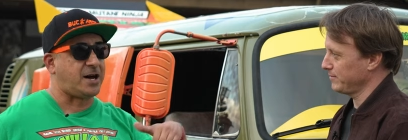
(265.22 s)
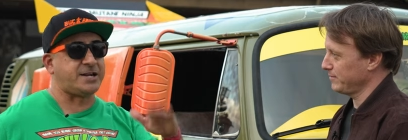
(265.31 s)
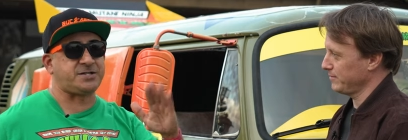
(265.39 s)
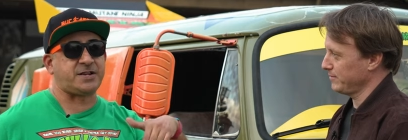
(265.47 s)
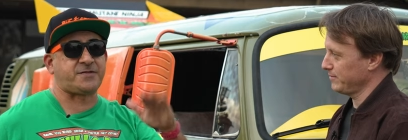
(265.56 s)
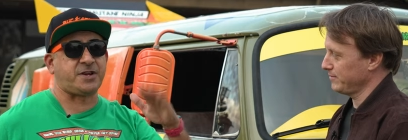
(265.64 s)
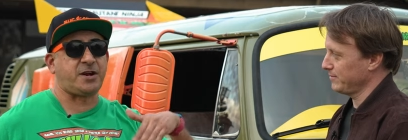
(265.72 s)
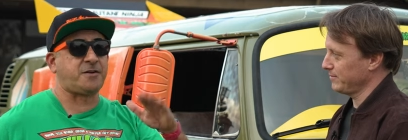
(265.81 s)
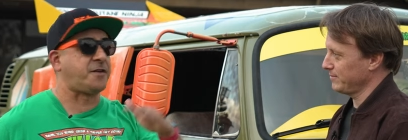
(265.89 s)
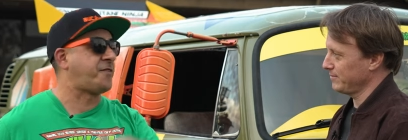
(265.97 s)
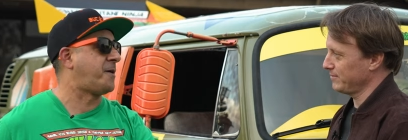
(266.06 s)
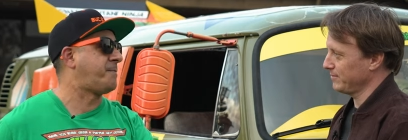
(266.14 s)
Speaker 1: I just have to hear
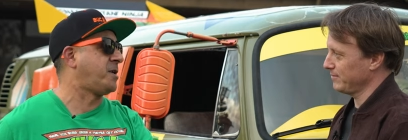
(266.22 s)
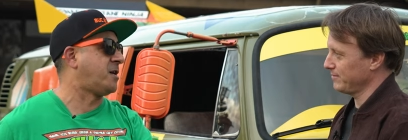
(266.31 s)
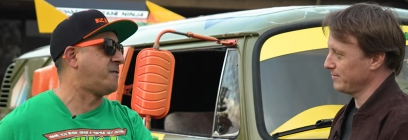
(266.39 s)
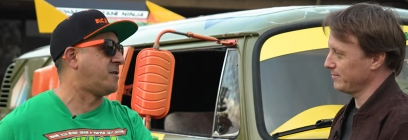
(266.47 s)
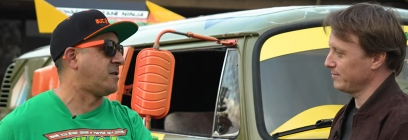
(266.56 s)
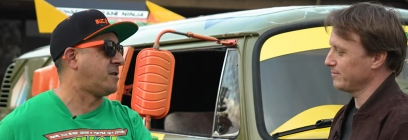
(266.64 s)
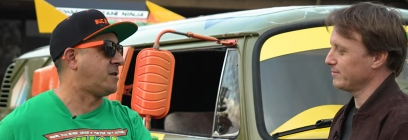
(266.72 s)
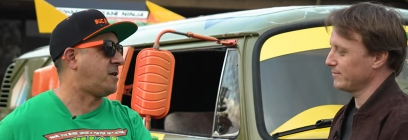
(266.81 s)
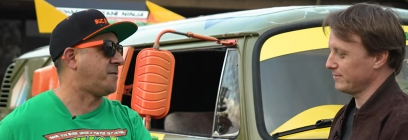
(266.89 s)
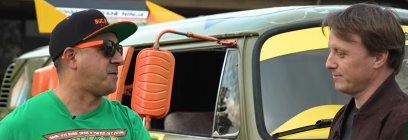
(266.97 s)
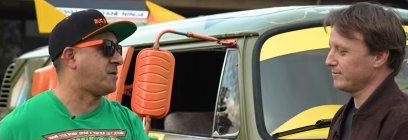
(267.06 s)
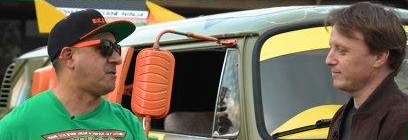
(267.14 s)
the thumping of it
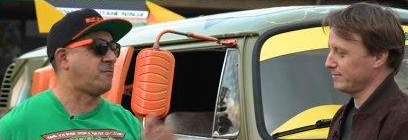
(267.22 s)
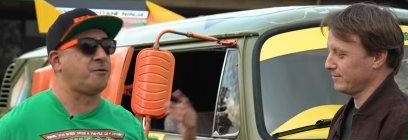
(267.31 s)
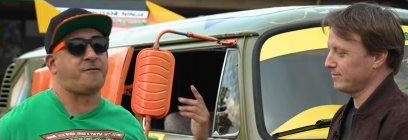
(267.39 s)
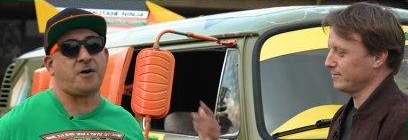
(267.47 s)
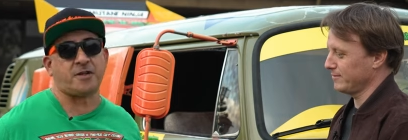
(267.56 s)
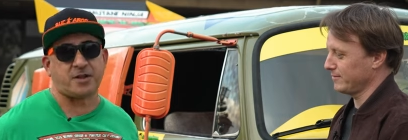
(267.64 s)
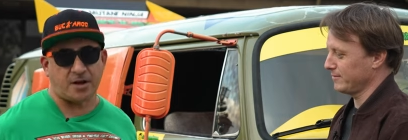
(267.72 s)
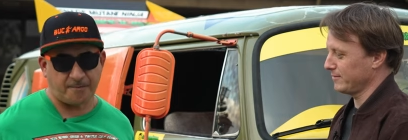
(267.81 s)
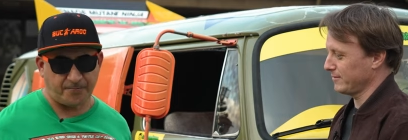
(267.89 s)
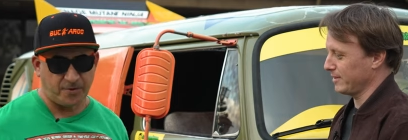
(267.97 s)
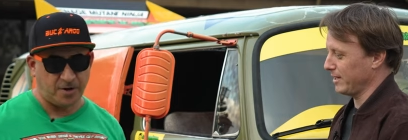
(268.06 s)
on the roof all the time.